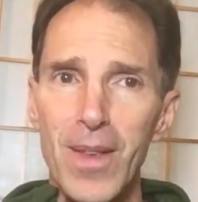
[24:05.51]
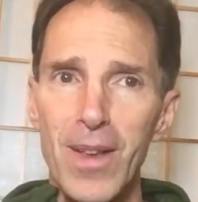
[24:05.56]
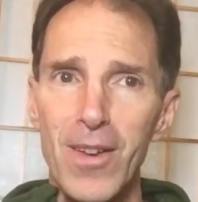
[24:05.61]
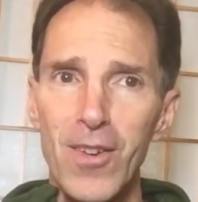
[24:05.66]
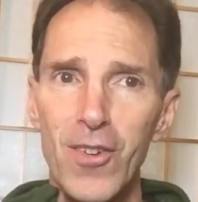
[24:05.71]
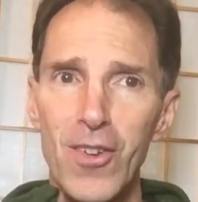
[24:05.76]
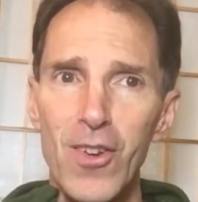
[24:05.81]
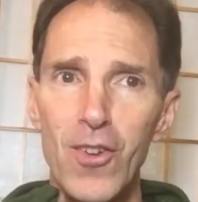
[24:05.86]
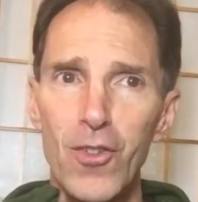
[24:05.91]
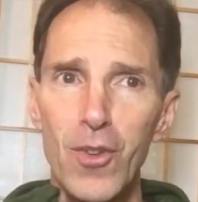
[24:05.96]

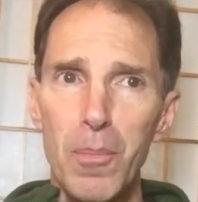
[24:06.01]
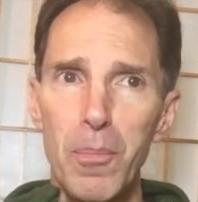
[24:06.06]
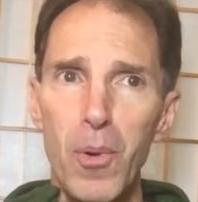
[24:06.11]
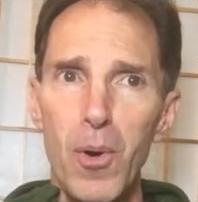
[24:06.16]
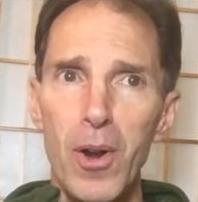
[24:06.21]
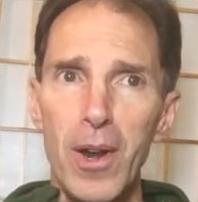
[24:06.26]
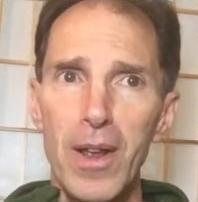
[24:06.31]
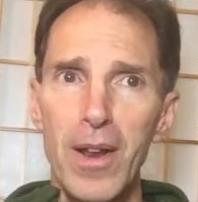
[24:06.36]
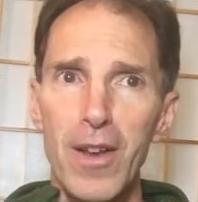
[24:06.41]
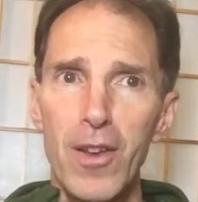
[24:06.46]
She's
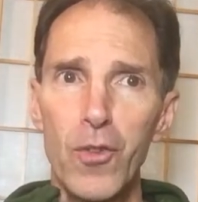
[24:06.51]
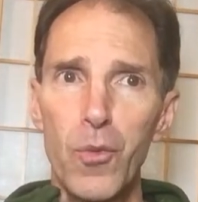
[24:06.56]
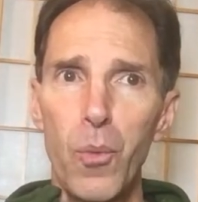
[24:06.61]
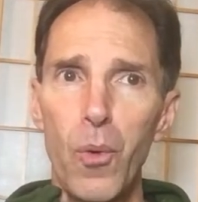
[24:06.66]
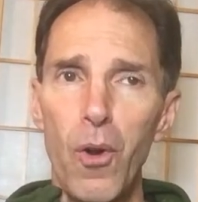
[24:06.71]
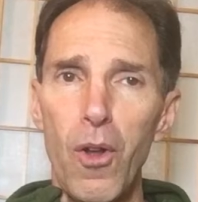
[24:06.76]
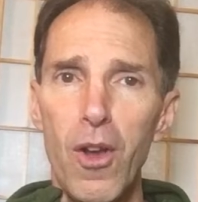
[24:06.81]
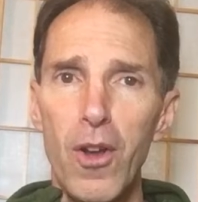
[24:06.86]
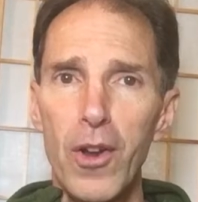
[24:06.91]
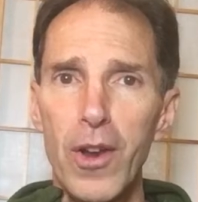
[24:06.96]
supporting us.
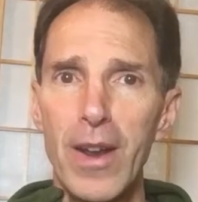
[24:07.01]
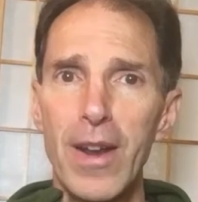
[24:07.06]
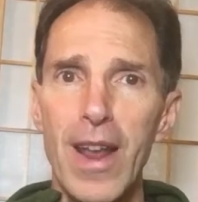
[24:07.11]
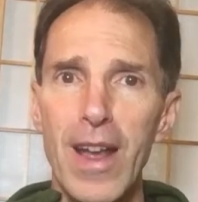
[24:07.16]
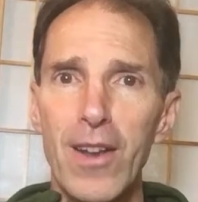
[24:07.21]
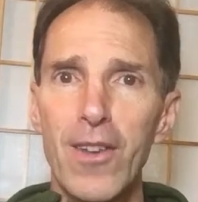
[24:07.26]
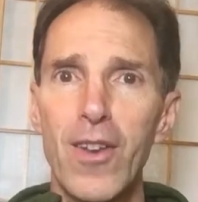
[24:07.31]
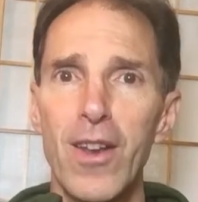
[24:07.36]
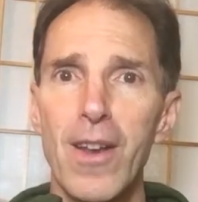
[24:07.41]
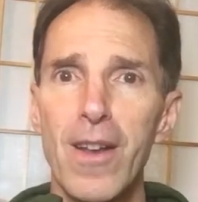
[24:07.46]
We're all
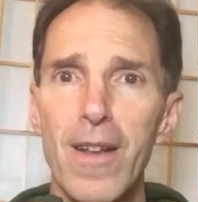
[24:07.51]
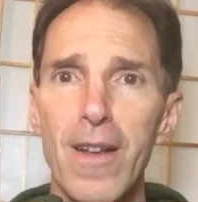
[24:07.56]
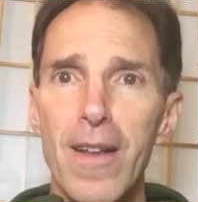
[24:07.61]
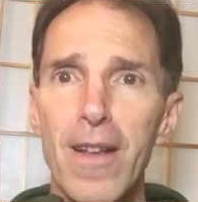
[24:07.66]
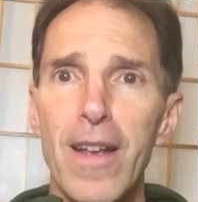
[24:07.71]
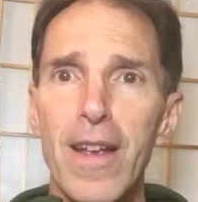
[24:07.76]
connected.